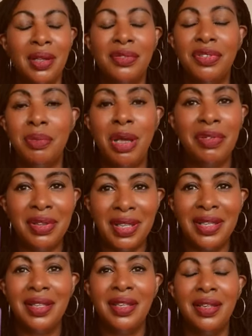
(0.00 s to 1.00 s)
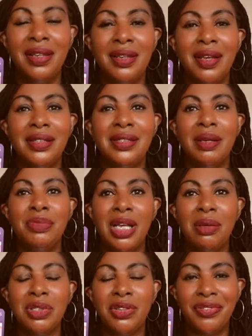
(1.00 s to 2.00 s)
from everything I
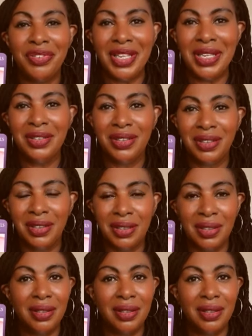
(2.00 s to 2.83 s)
sometimes feel,